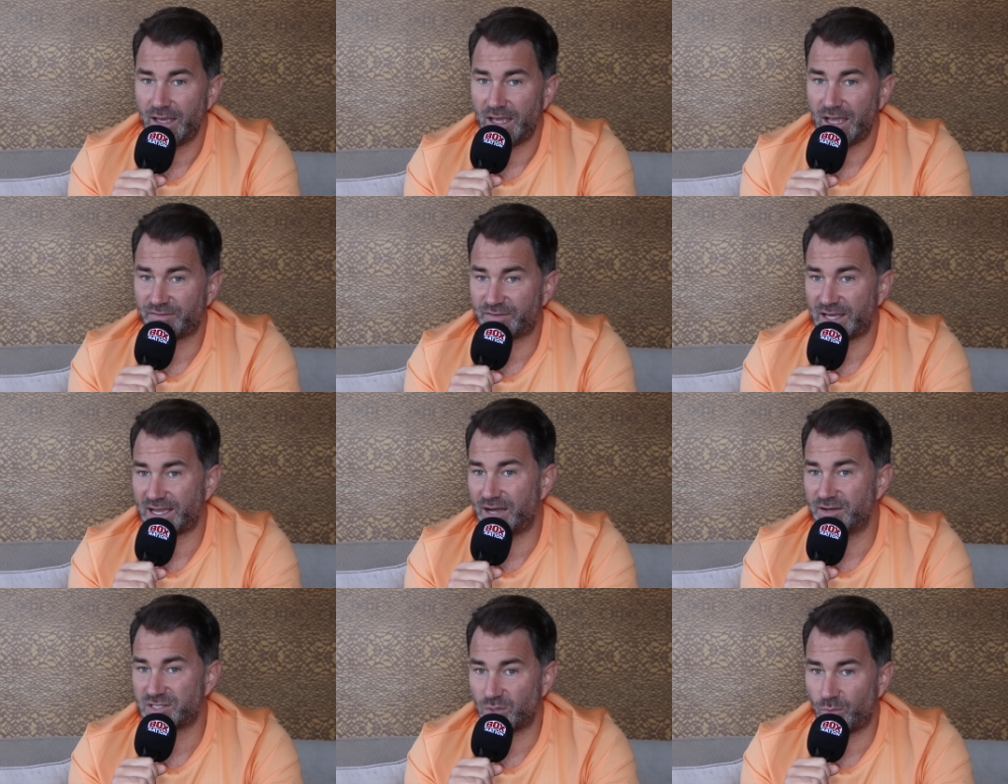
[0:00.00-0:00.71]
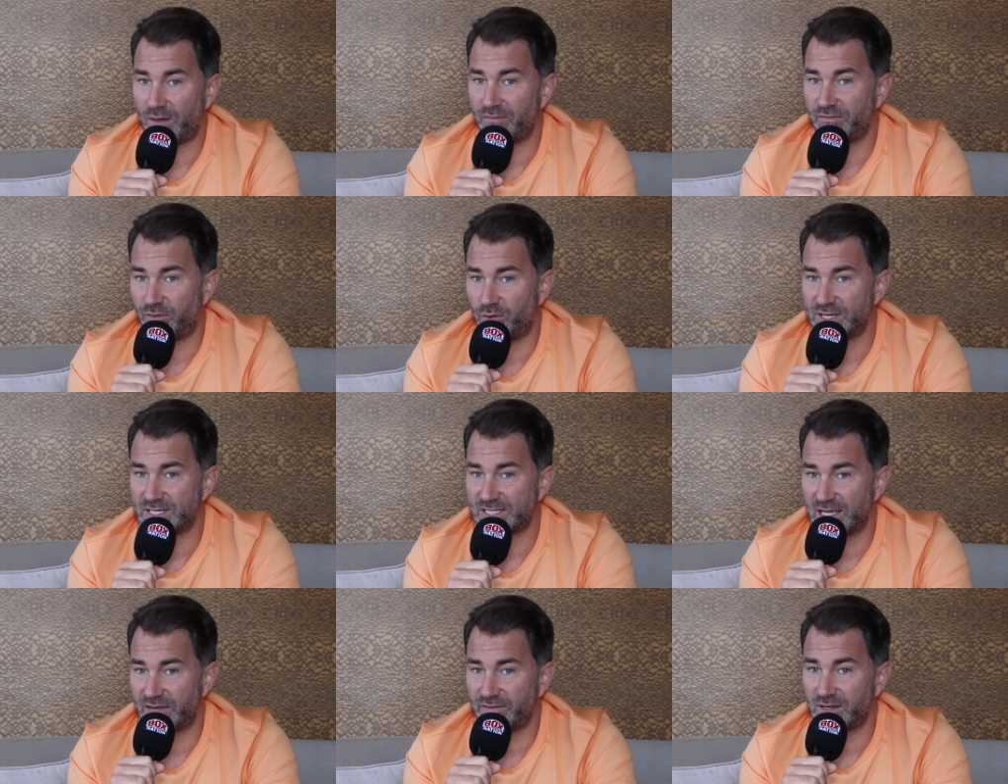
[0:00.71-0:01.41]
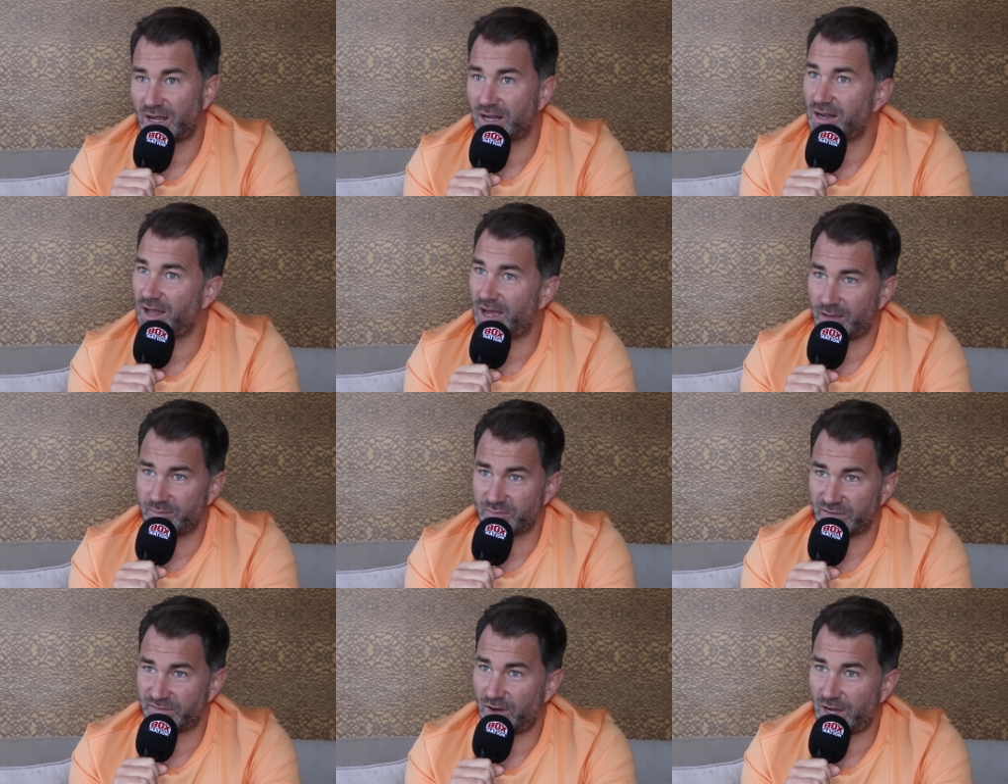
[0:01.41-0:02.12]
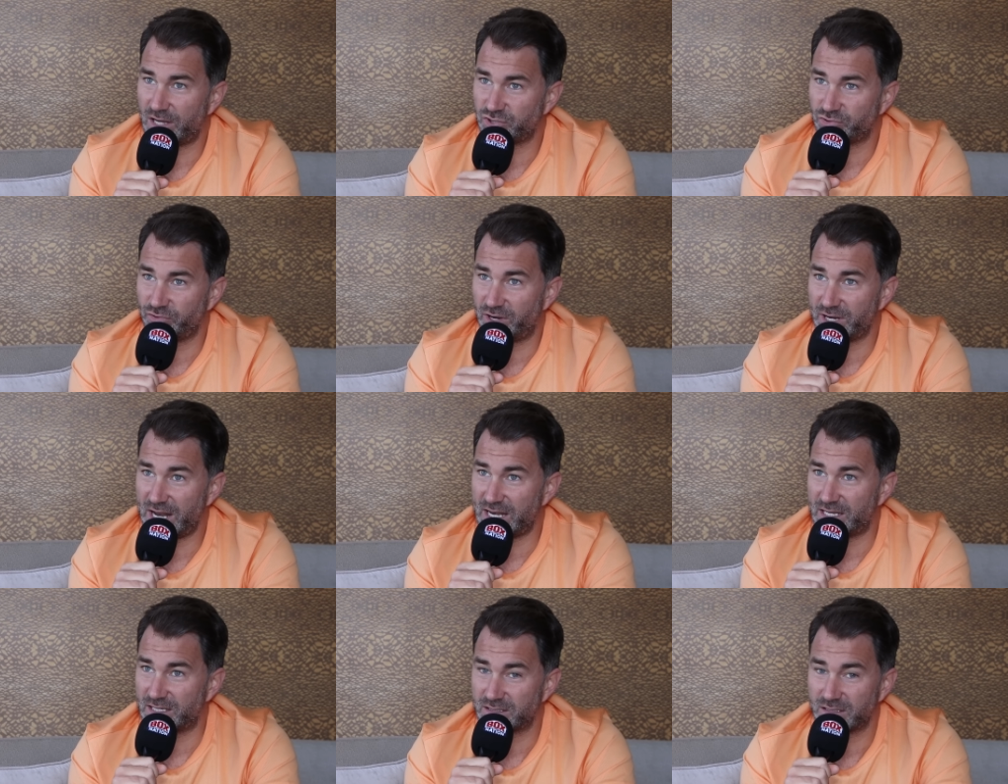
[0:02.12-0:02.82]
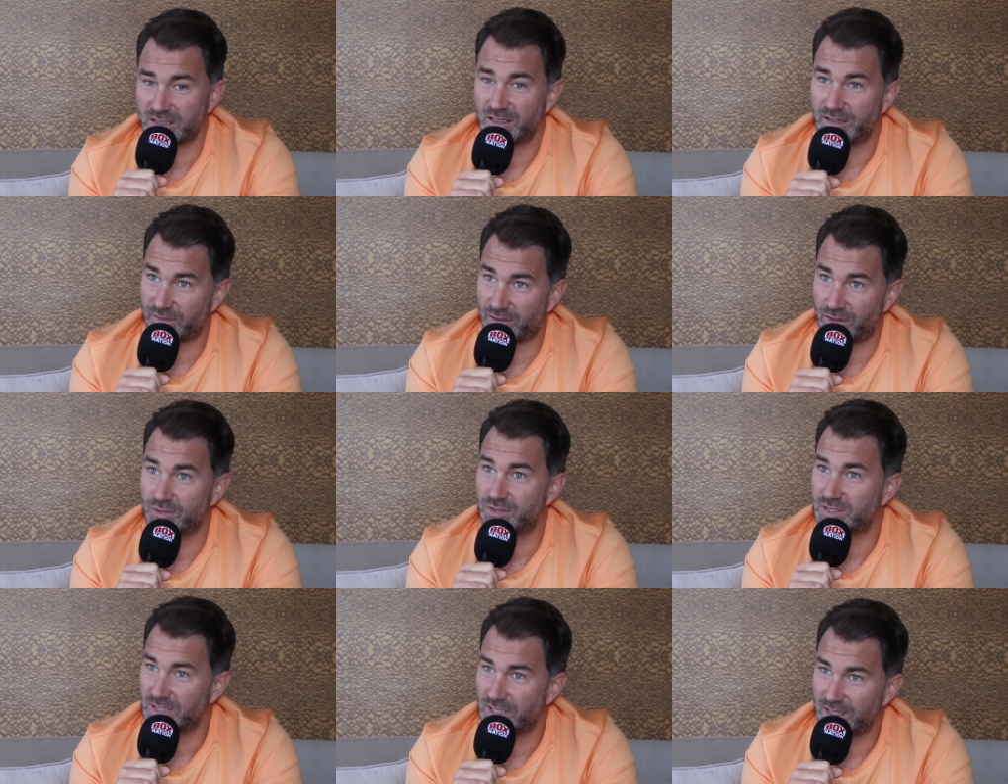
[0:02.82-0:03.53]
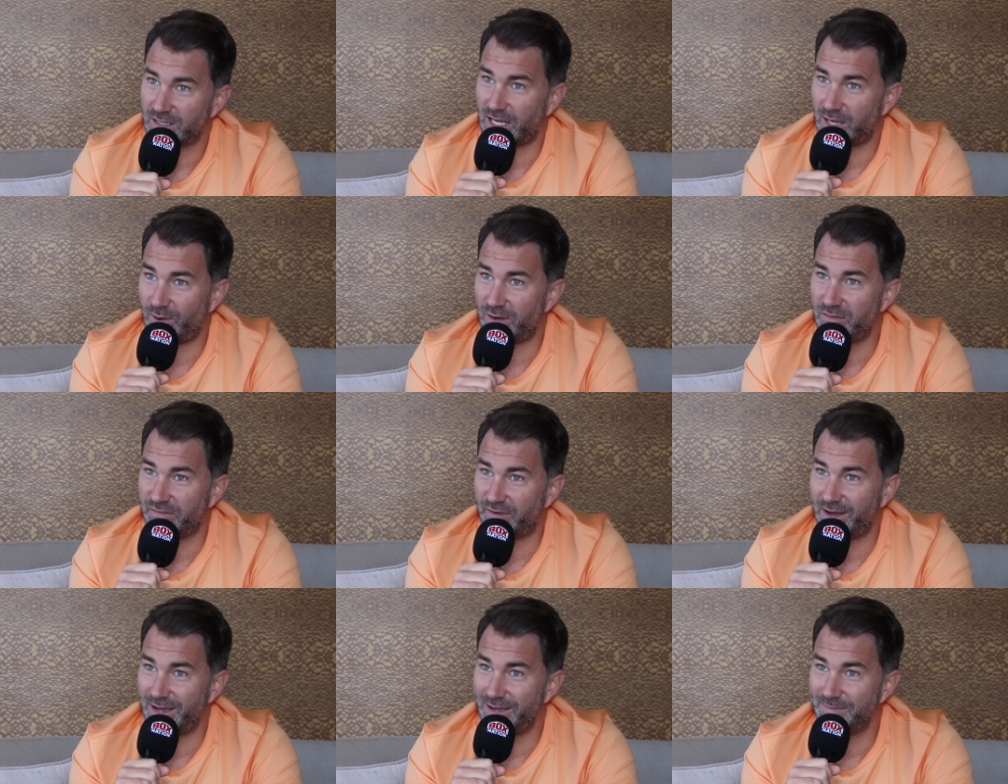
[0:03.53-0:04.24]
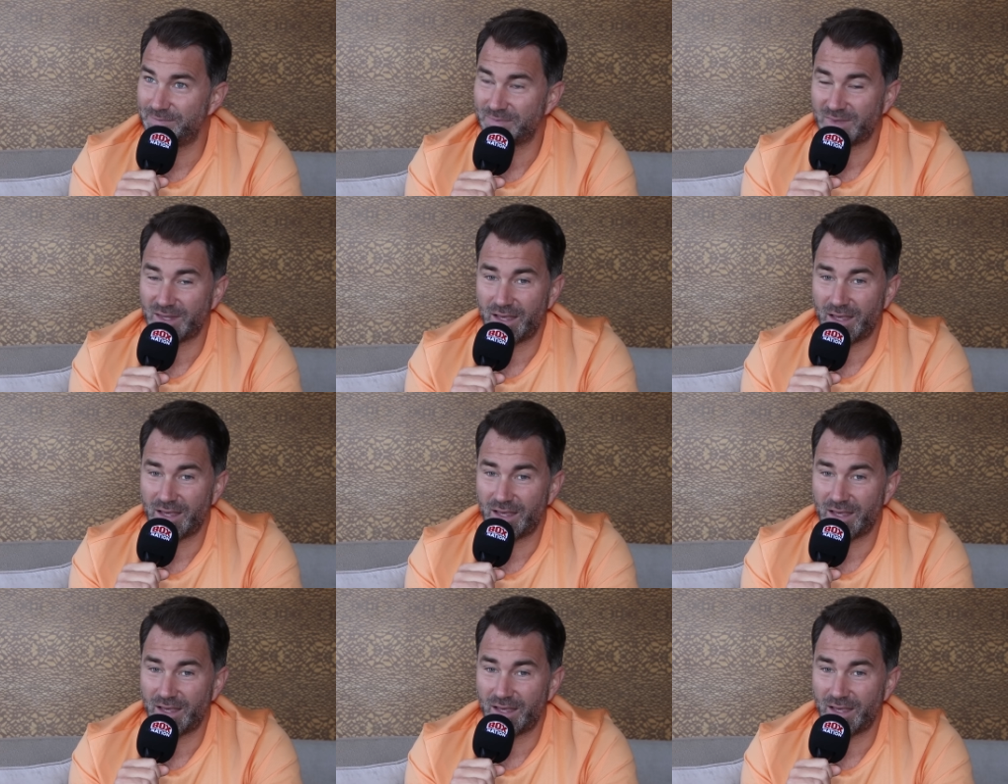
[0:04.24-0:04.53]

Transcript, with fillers: If they go to 147, I'd like him to fight Jaron Ennis. Of course, they won't fight him.